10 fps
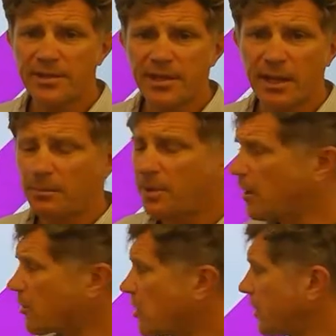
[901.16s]
to the second
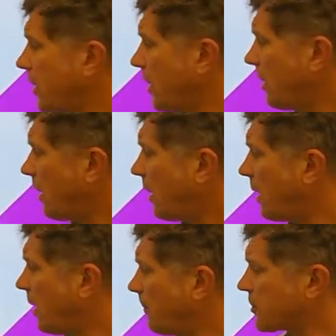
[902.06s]
paragraph.
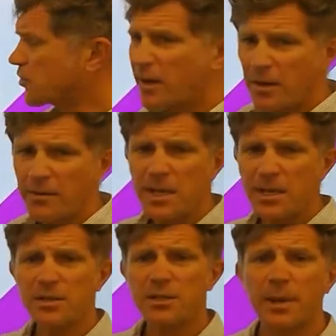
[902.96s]
Try
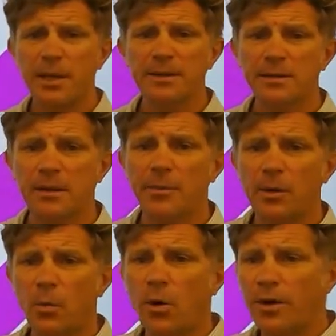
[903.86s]
conversation, speak to somebody,
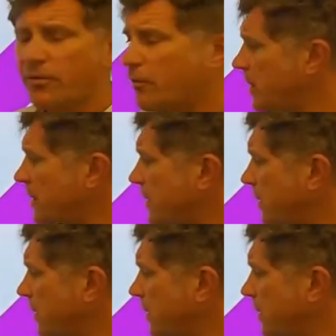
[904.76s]
work through these